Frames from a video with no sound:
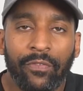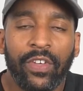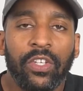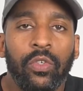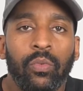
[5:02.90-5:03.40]

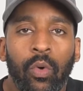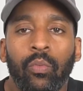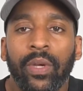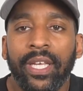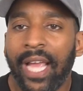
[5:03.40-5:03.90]
thing what
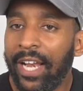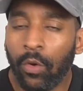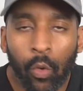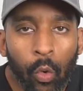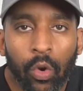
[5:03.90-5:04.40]
we
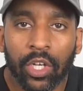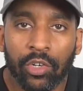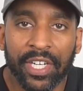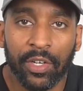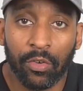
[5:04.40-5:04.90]
can all
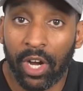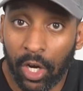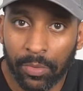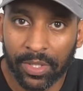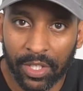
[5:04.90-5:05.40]
agree on, or I
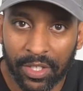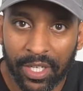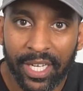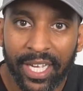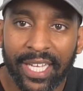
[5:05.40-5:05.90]
hope so,
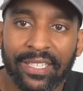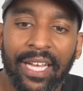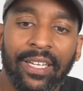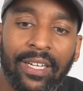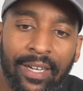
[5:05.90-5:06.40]
is
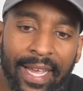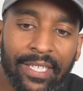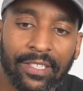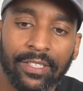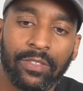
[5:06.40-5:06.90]
that the
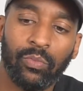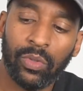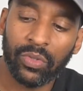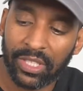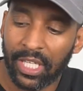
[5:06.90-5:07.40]
Glazers
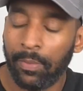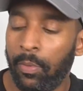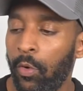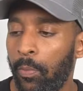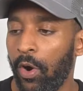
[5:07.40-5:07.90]
will see
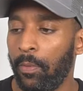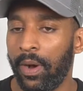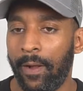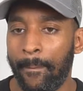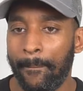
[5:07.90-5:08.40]
Paul
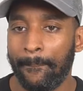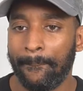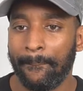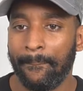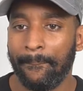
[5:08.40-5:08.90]
Pogba
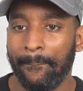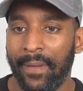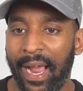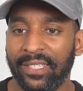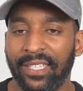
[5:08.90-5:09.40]

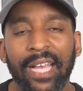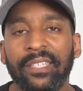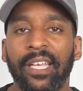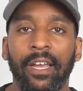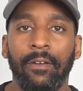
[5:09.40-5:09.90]
as an
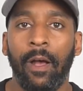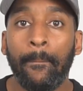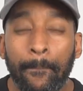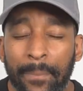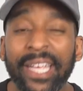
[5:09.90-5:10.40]
asset,
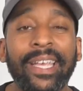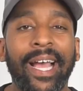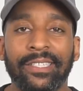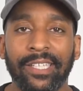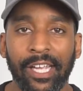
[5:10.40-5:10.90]
a big
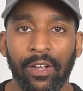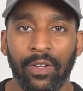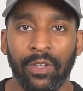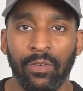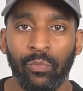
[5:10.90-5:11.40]
asset,
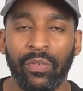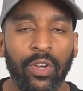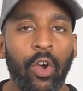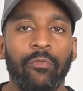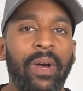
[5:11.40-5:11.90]
with a
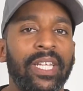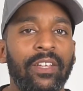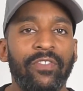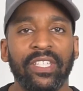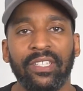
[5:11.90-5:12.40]
lot of money
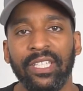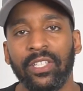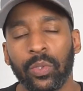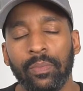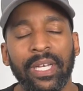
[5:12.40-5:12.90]
invested
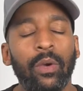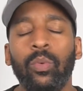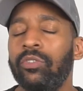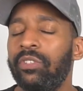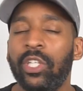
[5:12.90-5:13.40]
into him, and they'll
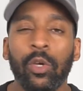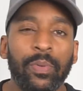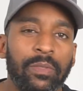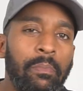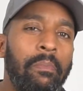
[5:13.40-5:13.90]
want to recoup
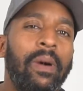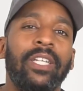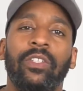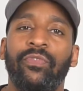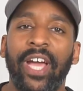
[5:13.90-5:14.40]
as
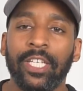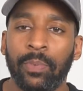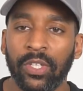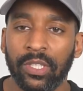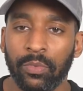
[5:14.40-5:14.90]
much of that as
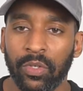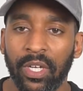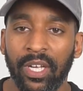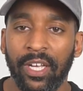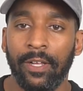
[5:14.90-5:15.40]
possible.
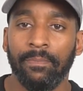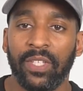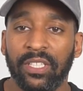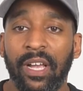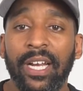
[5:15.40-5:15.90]

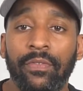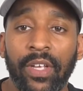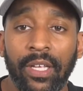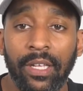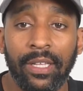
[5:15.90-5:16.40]
The side of
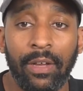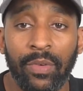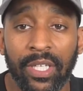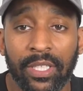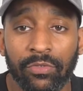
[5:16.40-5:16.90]
it that
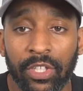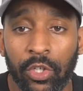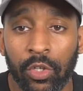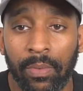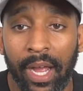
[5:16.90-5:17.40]
we need to
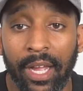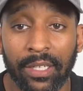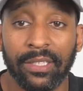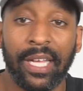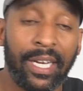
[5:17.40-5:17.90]
recoup, I
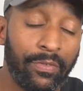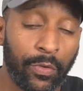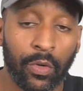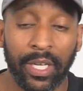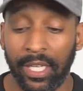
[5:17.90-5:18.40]
understand,
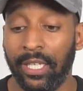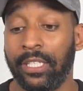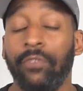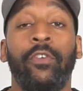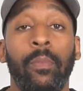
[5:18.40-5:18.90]
for
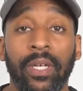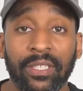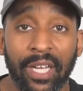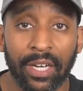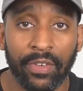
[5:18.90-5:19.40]
is the footballing
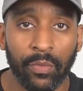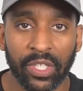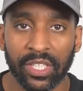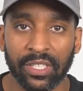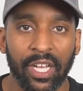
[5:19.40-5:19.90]
side of it,
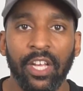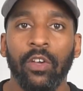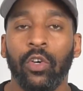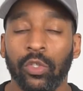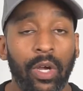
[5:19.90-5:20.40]
which is
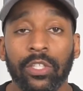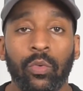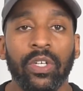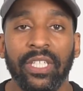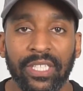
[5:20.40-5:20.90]
because our
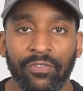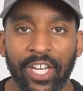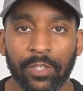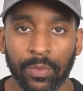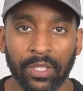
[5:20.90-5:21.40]
squad needs
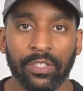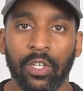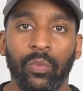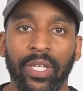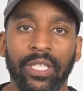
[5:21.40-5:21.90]
investment,
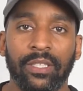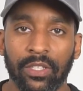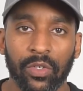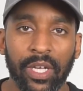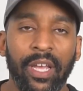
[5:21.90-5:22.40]
so we need to
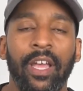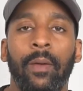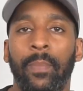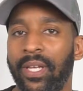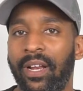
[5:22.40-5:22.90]
do it.
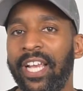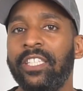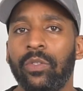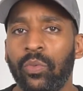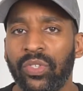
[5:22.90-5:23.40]
But the
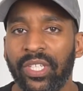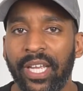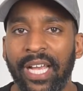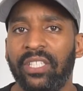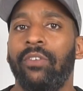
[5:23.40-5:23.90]
Glazers will see
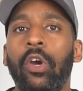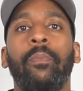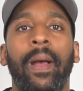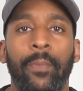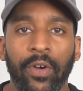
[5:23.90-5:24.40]
it as their own
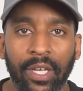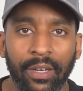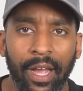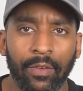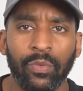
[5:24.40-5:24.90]
back pocket.
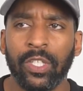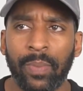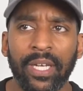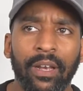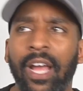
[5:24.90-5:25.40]
Like, we
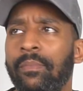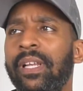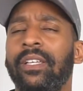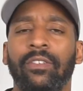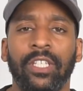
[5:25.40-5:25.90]
spent 90
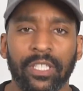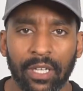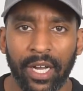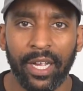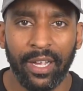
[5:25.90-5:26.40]
million on this
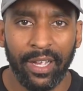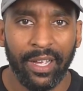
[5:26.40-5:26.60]
guy.